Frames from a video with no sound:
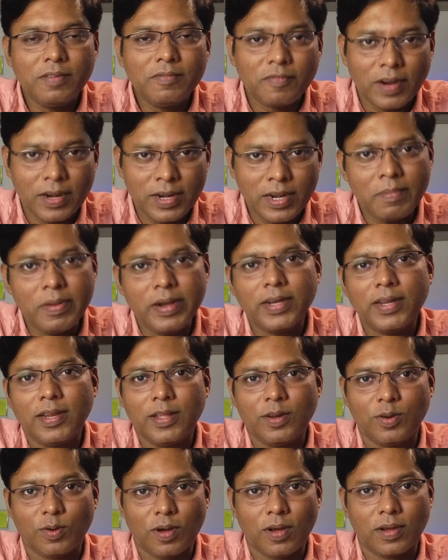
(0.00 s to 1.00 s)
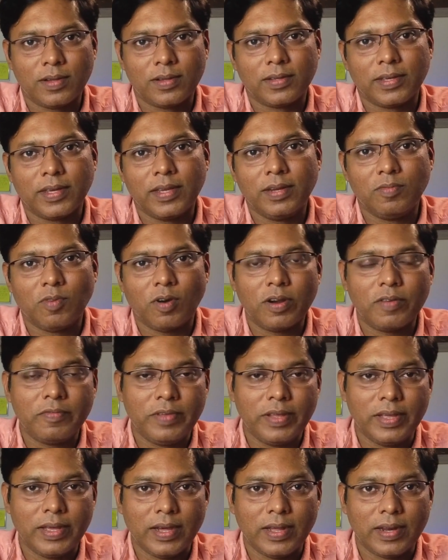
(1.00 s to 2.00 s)
fundamentally wrong in what
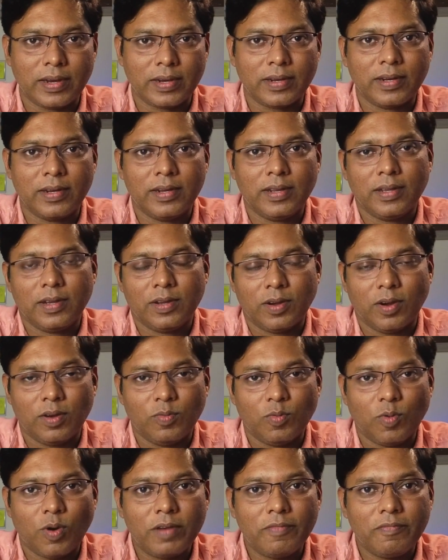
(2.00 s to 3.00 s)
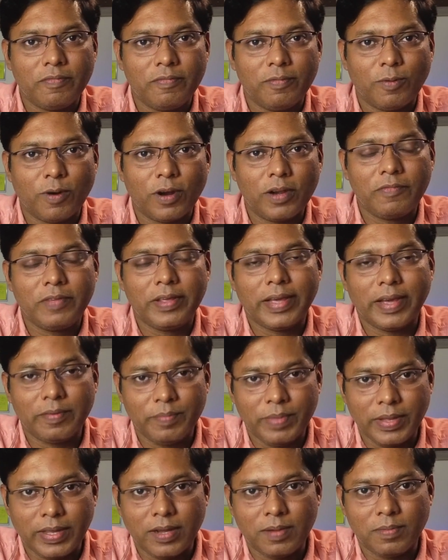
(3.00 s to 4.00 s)
we are, on what we have
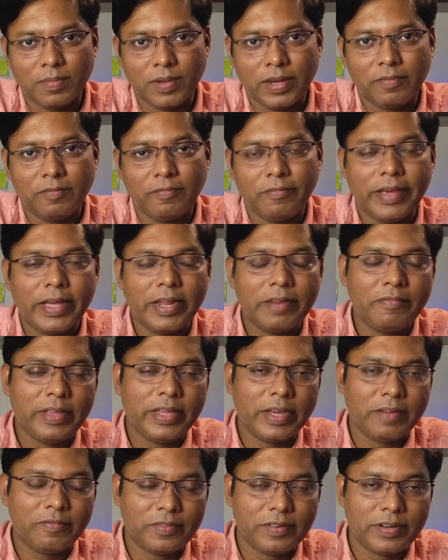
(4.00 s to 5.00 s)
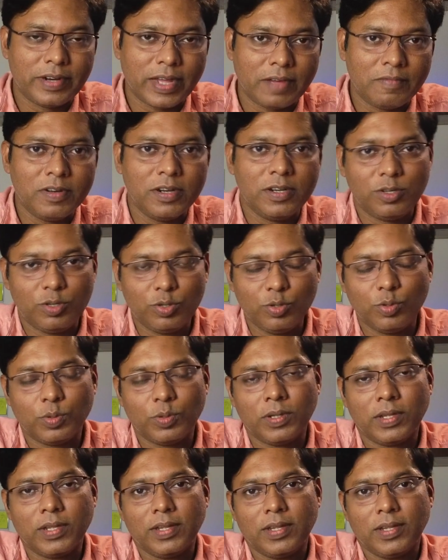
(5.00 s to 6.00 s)
become, and where we have traveled to.
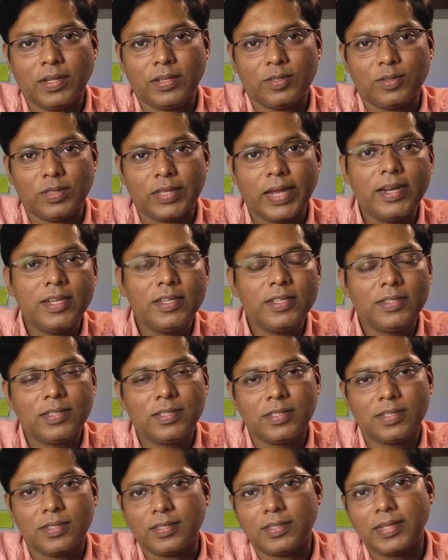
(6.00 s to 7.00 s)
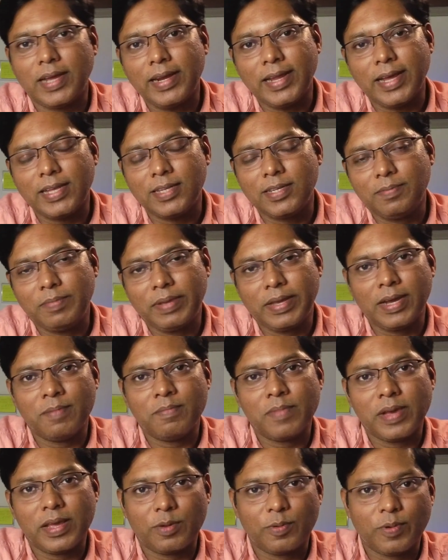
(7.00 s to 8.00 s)
So that has
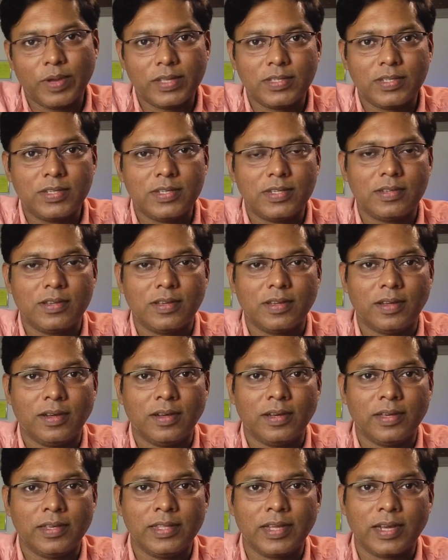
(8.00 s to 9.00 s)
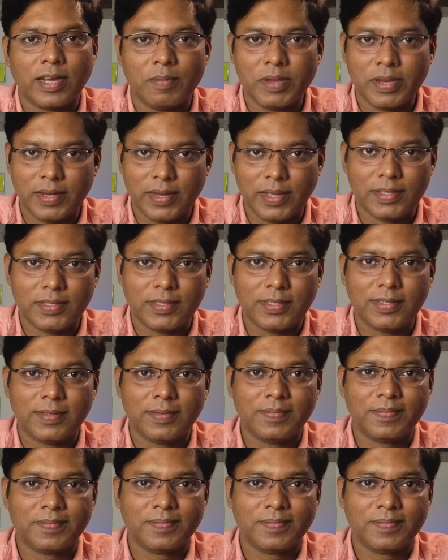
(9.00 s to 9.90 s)
become my quest in the coming days.